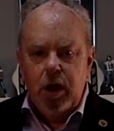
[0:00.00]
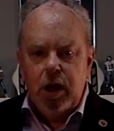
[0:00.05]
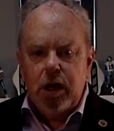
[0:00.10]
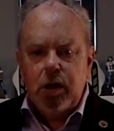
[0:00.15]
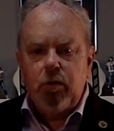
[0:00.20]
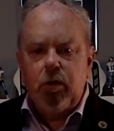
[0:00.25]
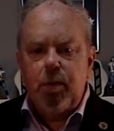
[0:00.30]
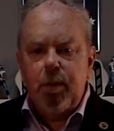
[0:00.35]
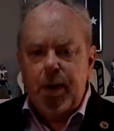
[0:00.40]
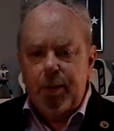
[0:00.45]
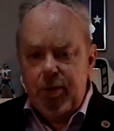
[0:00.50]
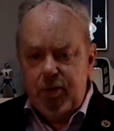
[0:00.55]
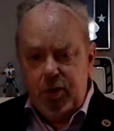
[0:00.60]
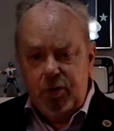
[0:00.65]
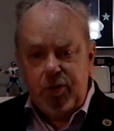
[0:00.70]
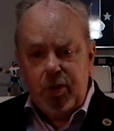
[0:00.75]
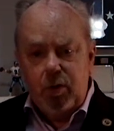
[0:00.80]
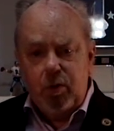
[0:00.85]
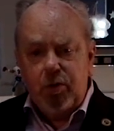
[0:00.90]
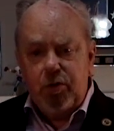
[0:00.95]
you remember
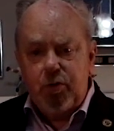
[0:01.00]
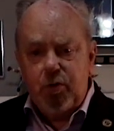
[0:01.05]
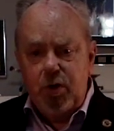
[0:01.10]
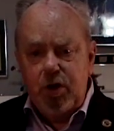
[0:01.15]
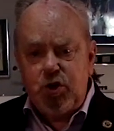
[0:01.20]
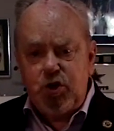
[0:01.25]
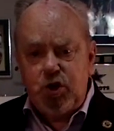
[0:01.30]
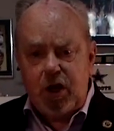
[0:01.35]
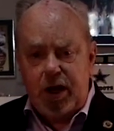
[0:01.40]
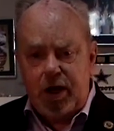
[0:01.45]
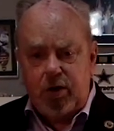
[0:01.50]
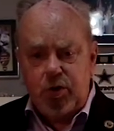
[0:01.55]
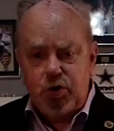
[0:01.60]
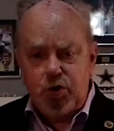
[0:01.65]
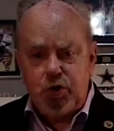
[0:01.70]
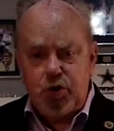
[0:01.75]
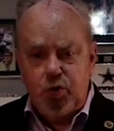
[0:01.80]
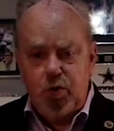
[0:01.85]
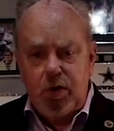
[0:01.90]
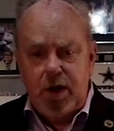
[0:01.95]
that there were 3
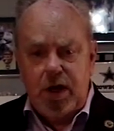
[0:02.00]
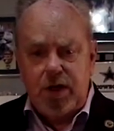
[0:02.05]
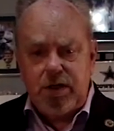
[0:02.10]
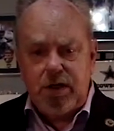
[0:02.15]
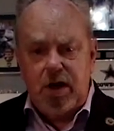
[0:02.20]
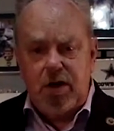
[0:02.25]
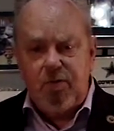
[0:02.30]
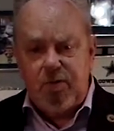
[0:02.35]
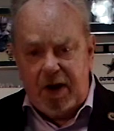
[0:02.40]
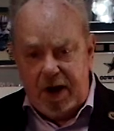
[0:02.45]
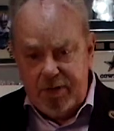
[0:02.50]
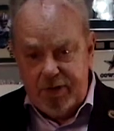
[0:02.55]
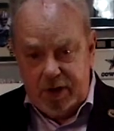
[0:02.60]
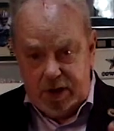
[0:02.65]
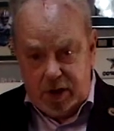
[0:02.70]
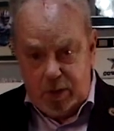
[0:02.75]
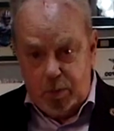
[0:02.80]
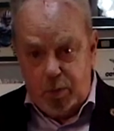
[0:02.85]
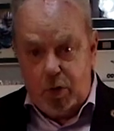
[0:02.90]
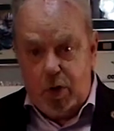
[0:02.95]
channels that we identified
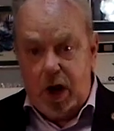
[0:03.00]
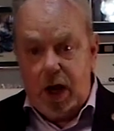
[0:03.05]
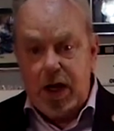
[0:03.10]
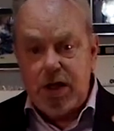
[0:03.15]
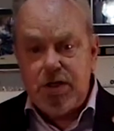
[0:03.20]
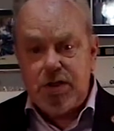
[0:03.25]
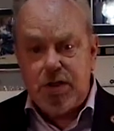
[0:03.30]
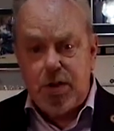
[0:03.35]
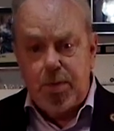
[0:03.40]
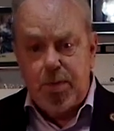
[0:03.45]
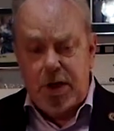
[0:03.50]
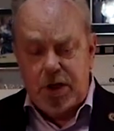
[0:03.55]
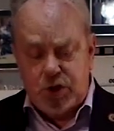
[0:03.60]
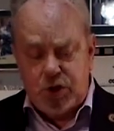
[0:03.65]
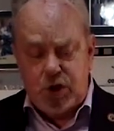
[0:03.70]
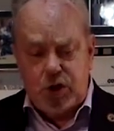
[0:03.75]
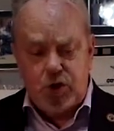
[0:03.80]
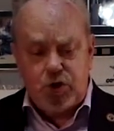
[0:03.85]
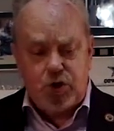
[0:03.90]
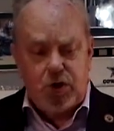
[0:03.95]
that comprise the
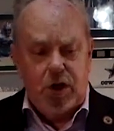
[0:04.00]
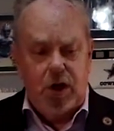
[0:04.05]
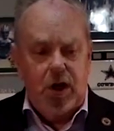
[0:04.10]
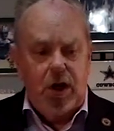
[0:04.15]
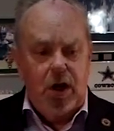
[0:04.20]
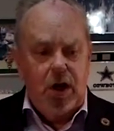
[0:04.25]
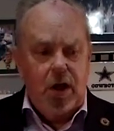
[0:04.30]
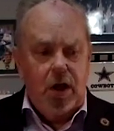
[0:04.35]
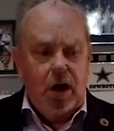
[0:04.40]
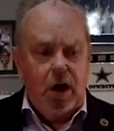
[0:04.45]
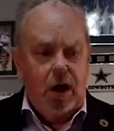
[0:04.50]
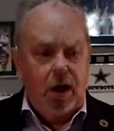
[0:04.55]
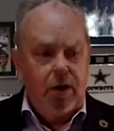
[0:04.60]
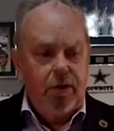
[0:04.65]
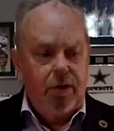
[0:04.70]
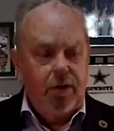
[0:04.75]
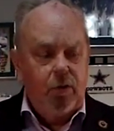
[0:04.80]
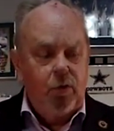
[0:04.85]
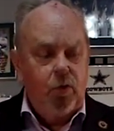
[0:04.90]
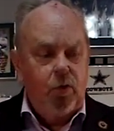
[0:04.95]
message
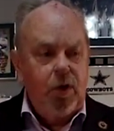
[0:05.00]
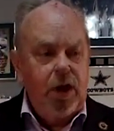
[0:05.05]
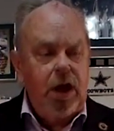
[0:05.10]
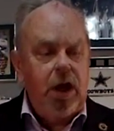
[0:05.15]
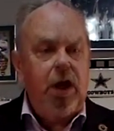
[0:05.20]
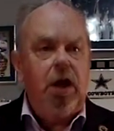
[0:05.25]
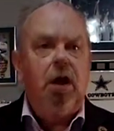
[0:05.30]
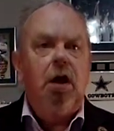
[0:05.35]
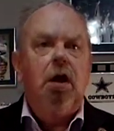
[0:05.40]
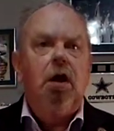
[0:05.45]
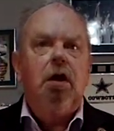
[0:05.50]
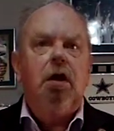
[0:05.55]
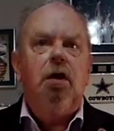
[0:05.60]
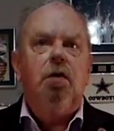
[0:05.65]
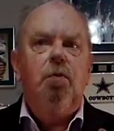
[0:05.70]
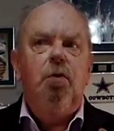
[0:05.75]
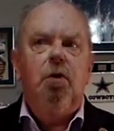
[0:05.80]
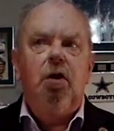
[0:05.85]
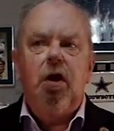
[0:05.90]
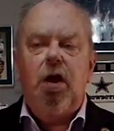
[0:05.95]
that we
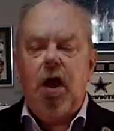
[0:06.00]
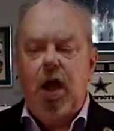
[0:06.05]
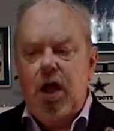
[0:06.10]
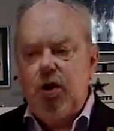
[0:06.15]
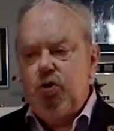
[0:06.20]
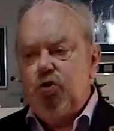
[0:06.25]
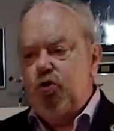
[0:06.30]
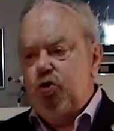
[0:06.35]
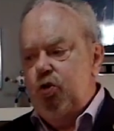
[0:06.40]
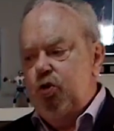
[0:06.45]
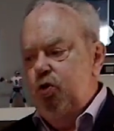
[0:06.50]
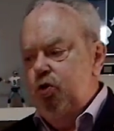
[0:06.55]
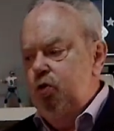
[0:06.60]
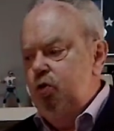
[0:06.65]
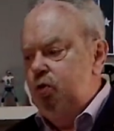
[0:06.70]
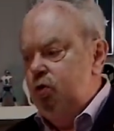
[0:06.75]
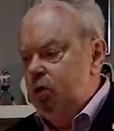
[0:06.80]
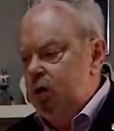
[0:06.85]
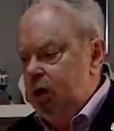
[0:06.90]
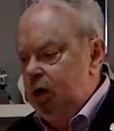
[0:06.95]
communicate
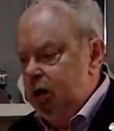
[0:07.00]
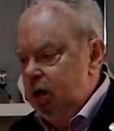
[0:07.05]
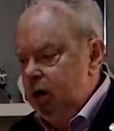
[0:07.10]
to